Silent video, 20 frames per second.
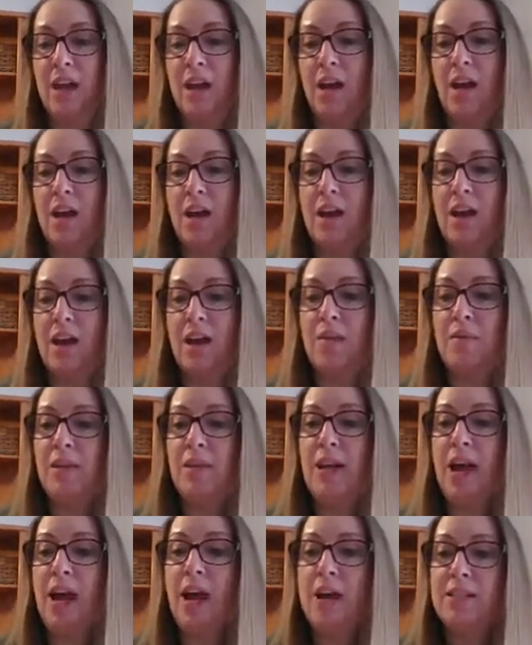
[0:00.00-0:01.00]

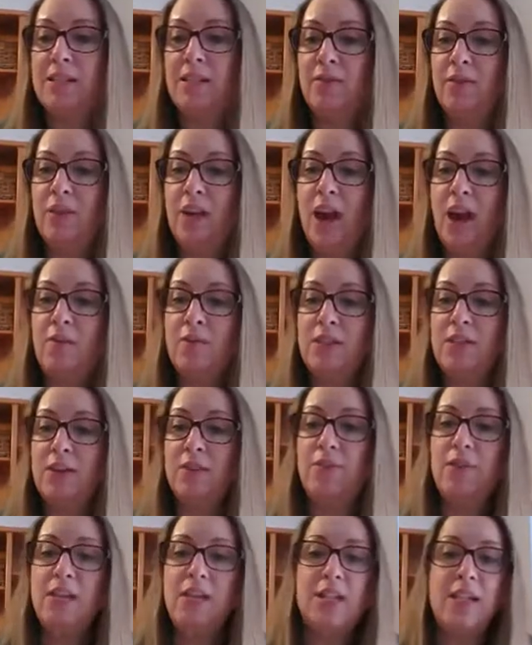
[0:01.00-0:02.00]
Yeah, Sylvia, I would
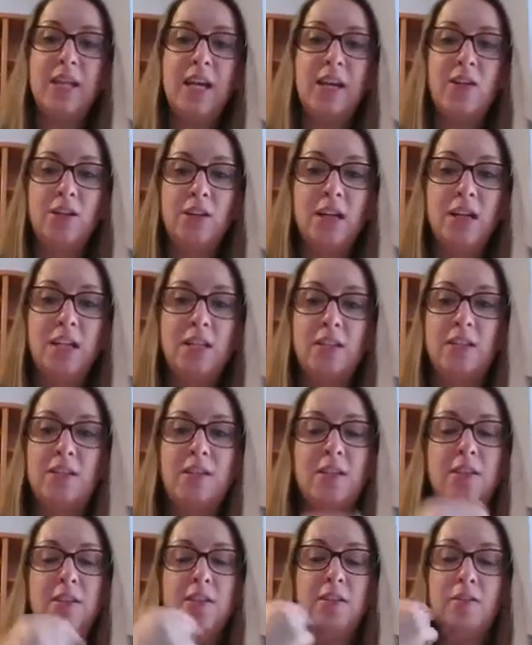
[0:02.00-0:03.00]
definitely take her
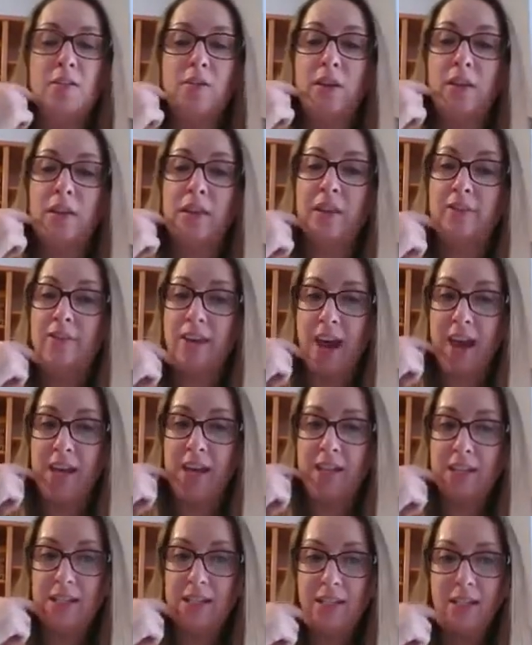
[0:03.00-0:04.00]
into the
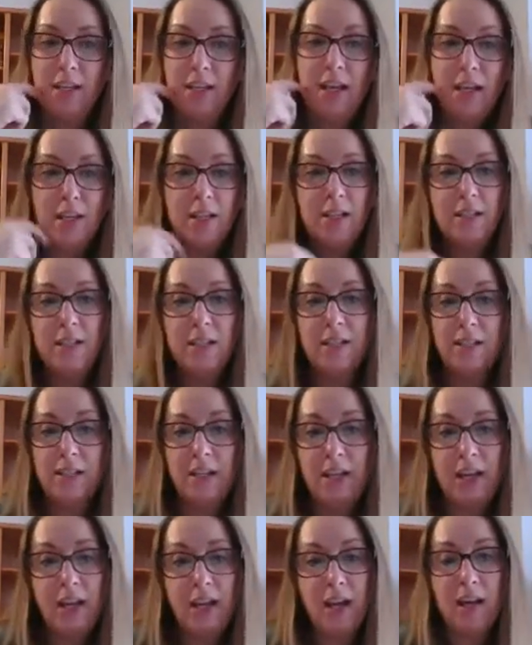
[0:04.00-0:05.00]
vet to
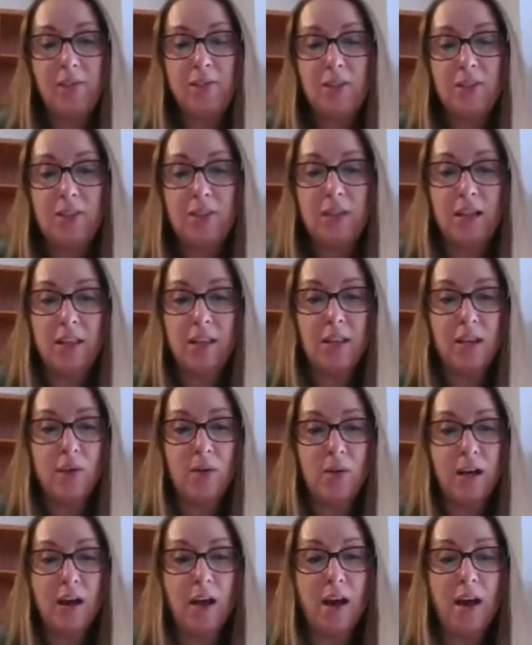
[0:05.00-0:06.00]
see if there's anything
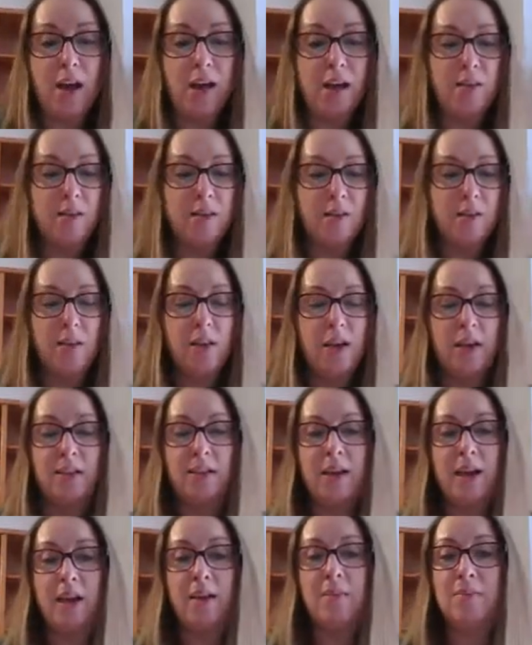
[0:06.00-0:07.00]
going on. So a lot of
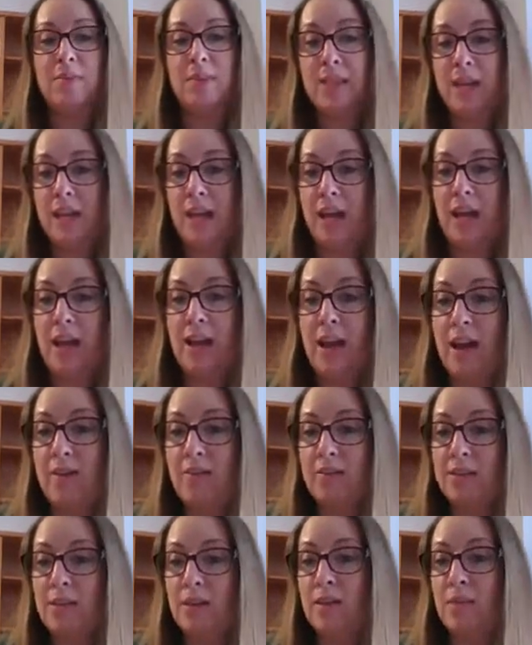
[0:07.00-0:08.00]
times they can have
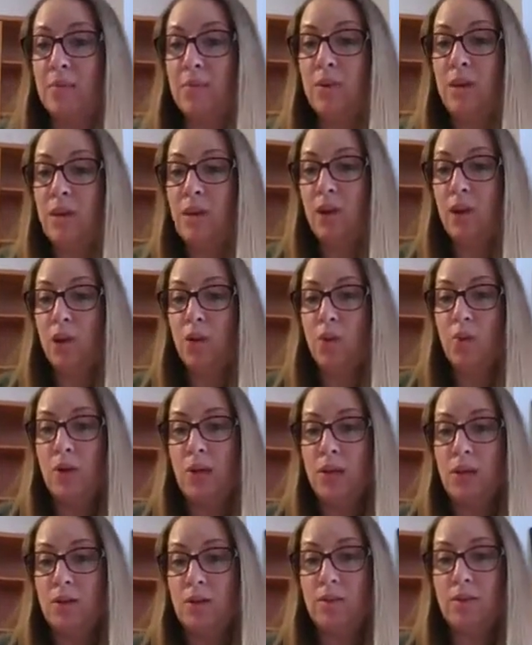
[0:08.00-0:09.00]
some
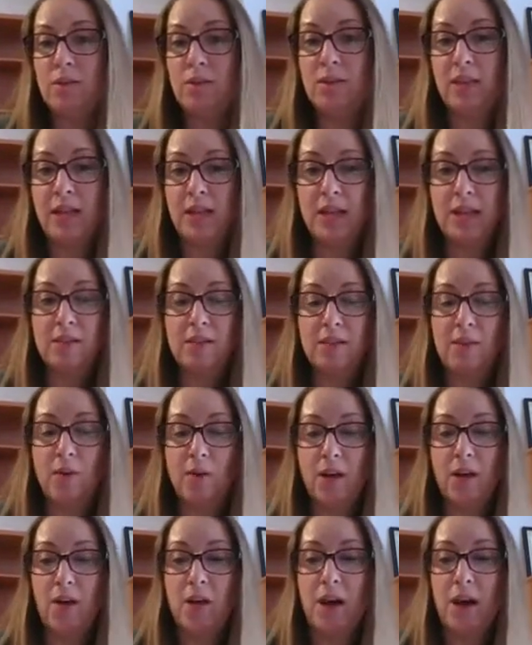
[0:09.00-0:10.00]
renal things
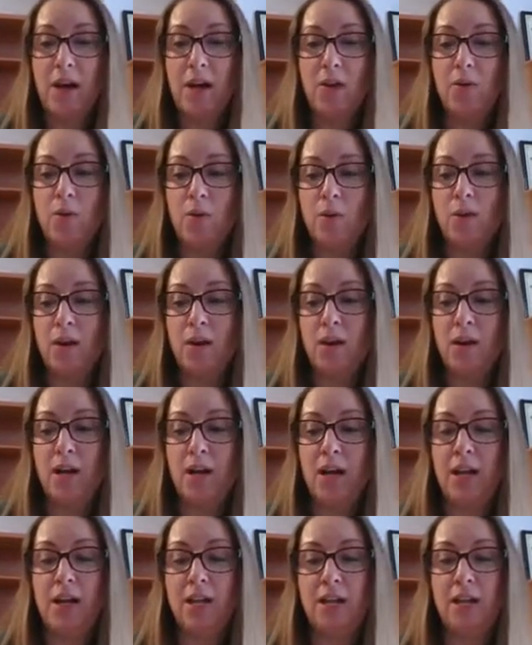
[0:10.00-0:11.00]
going on, or
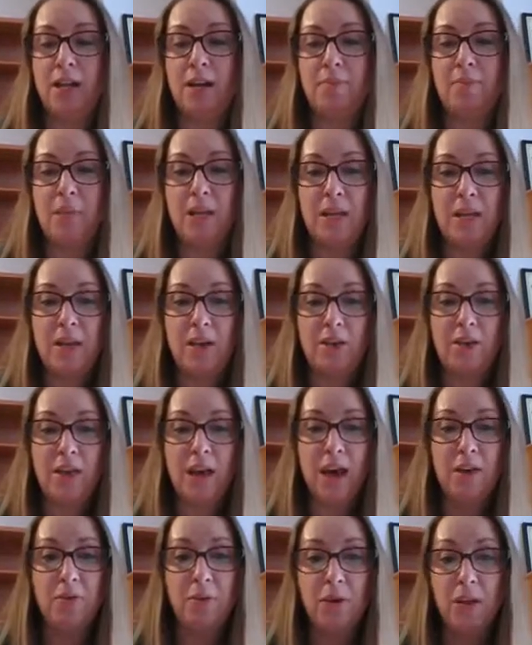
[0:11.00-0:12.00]
it can be their
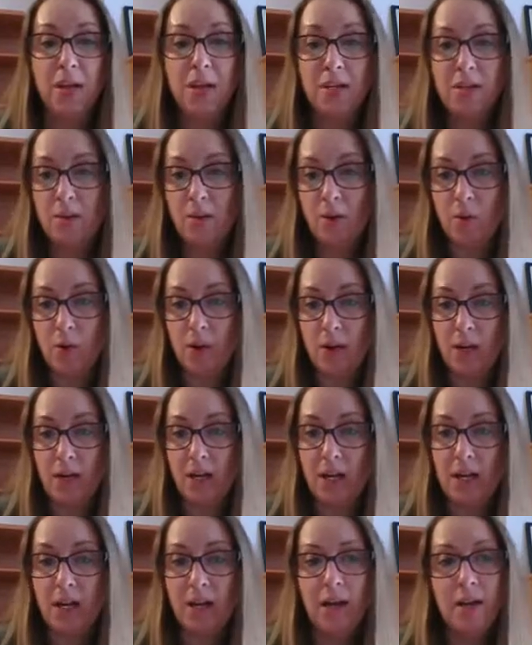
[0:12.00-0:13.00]
thyroid,
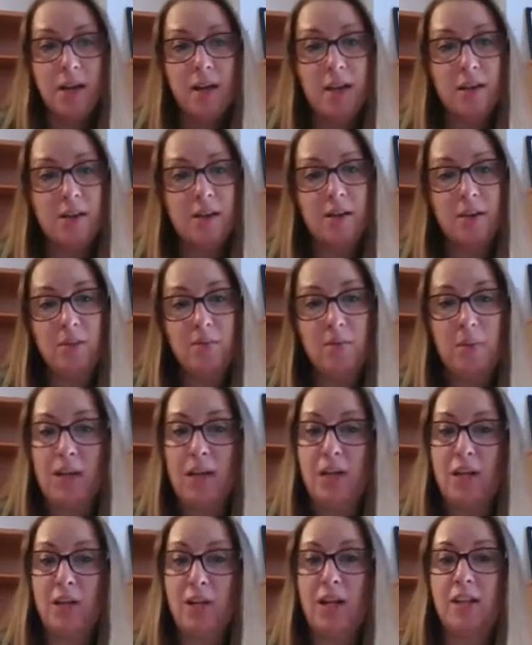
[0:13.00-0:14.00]
or it could be
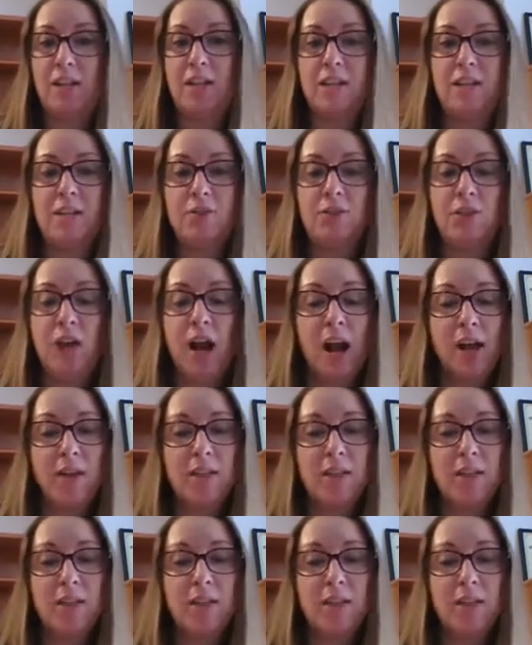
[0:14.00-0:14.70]
their digestive tract.